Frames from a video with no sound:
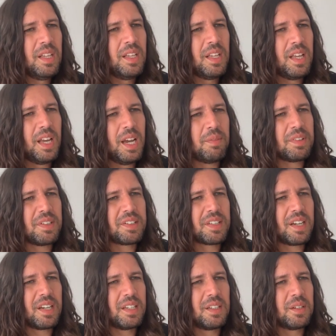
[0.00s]
Empty
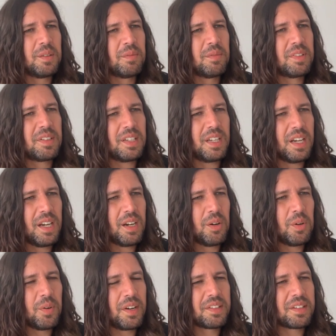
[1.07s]
stadiums, yeah,
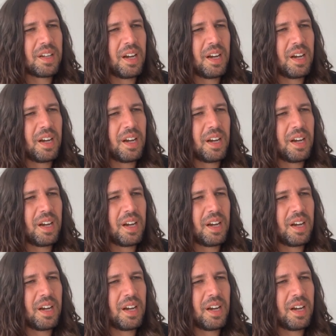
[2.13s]
always.